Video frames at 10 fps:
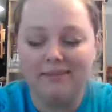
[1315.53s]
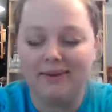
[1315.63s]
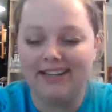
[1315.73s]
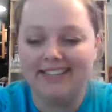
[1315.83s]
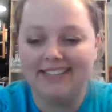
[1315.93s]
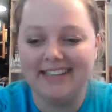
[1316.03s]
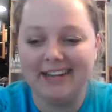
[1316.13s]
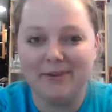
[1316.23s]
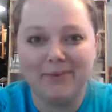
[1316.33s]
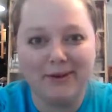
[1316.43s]
But
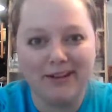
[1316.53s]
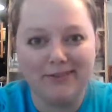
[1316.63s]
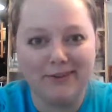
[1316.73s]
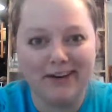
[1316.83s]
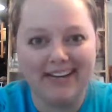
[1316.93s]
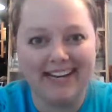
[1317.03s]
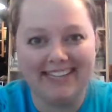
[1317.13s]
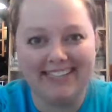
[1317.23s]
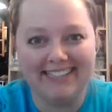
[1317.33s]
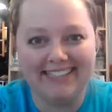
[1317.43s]
I hope you all have a great
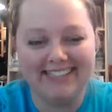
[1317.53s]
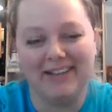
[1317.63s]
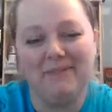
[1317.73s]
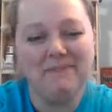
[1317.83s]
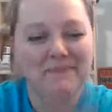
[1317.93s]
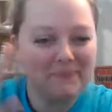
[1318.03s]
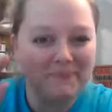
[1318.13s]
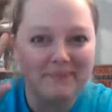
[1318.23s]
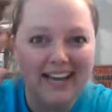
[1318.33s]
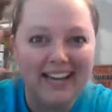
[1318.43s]
night. So,
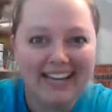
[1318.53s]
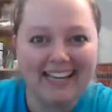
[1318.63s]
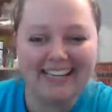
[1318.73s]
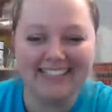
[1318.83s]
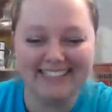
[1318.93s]
bye.